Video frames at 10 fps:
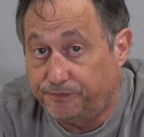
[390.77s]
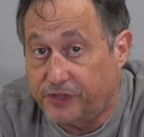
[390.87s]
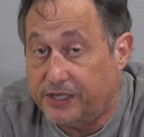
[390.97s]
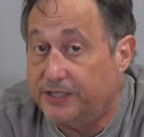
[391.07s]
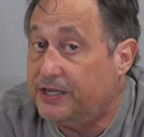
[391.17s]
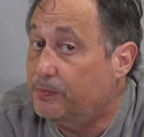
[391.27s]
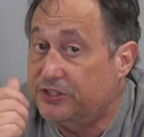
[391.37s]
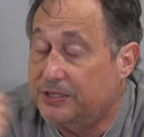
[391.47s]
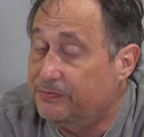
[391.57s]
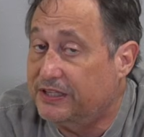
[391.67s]
and end up with
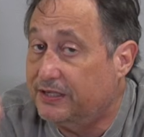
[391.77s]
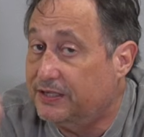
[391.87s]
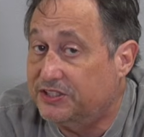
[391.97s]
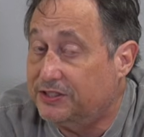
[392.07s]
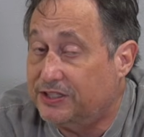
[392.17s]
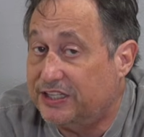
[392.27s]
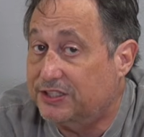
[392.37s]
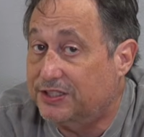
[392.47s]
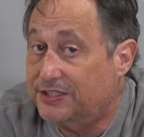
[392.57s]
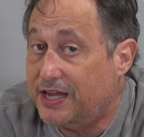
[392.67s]
something that doesn't taste
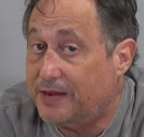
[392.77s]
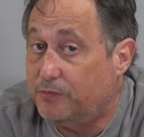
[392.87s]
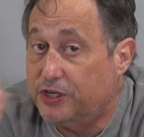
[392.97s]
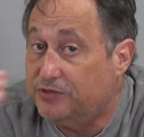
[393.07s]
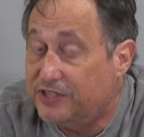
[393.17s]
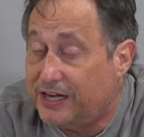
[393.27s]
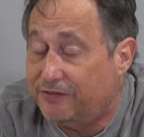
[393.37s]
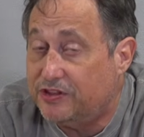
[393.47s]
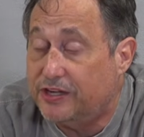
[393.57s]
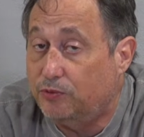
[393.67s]
the same when you did
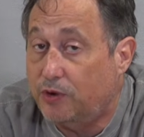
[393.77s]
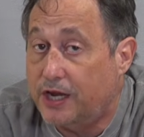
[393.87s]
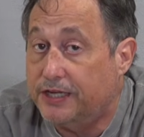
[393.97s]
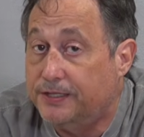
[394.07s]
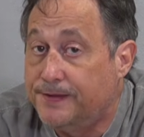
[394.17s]
everything right